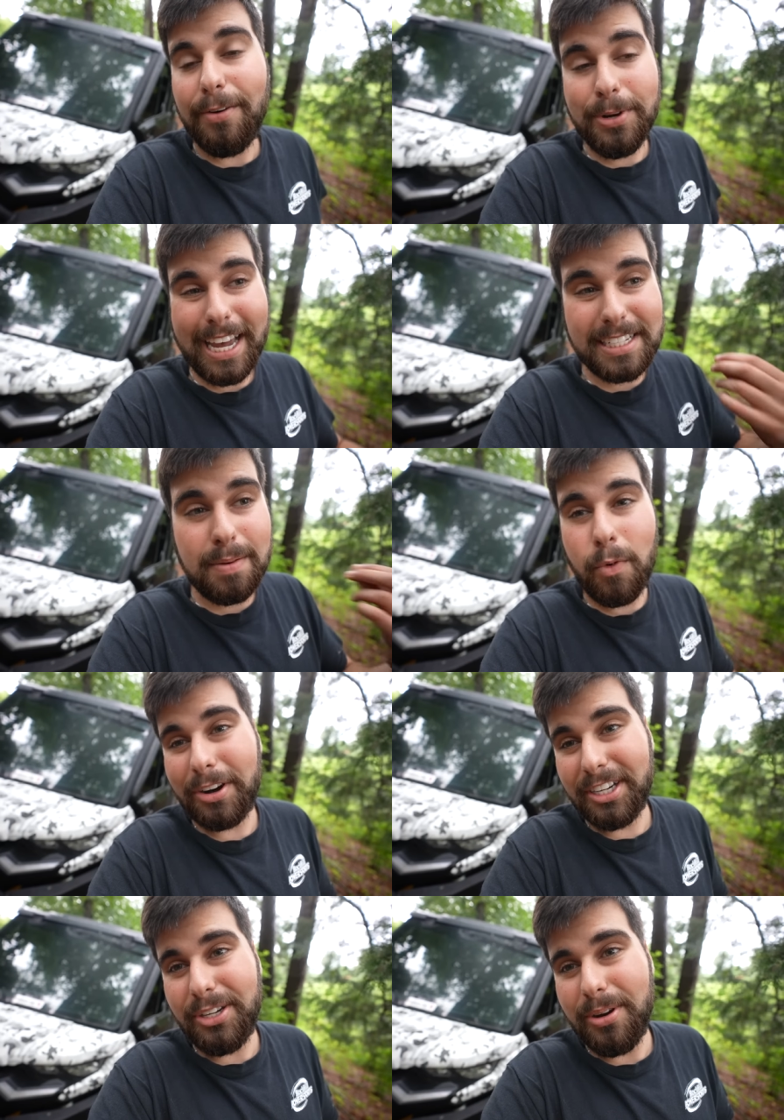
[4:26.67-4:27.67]
we got some
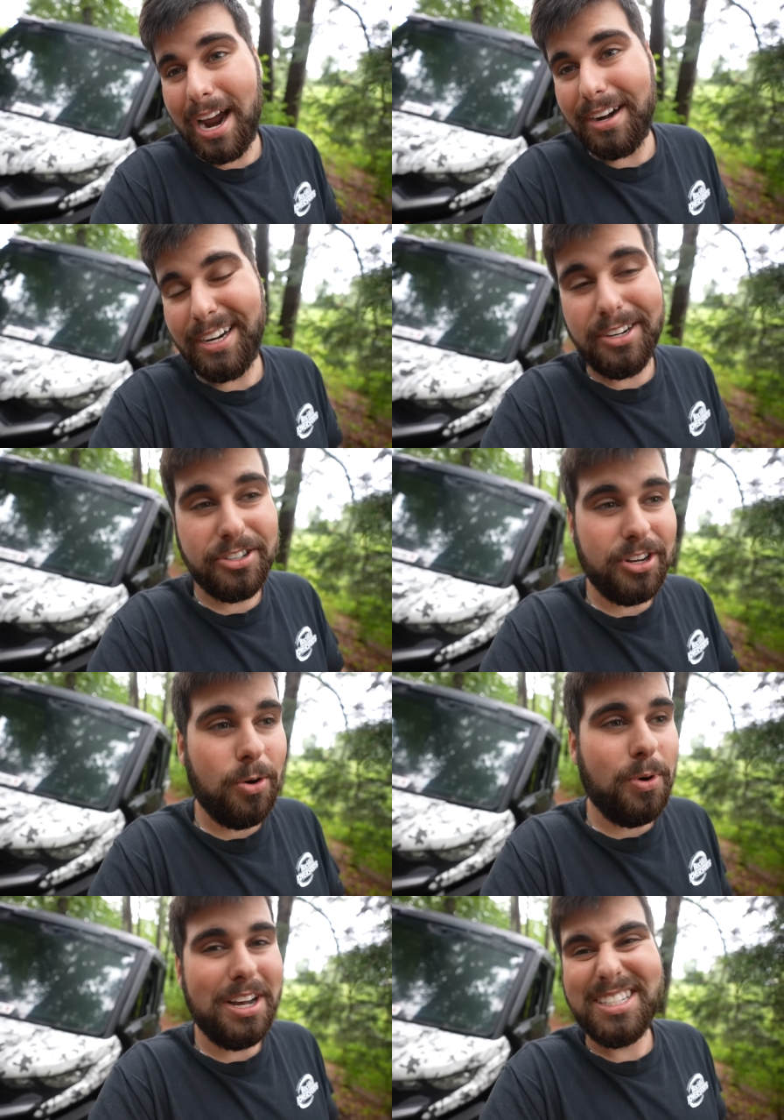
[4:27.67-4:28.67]
work to do down here,
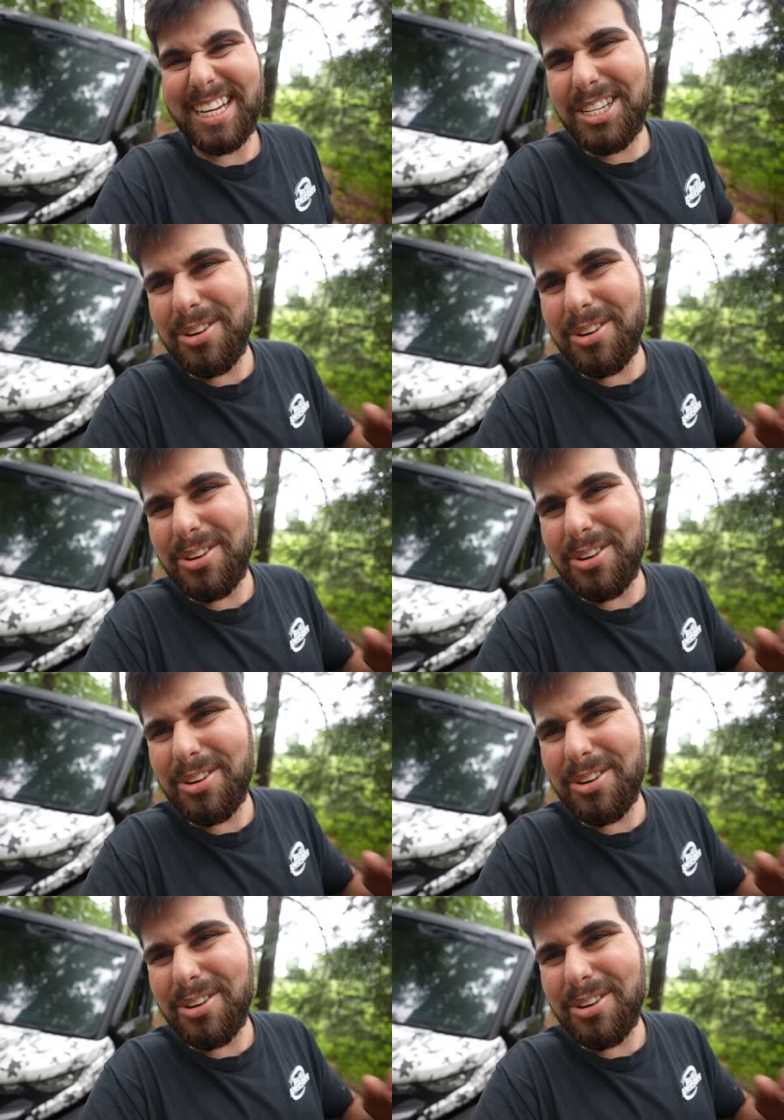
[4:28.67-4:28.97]
so stay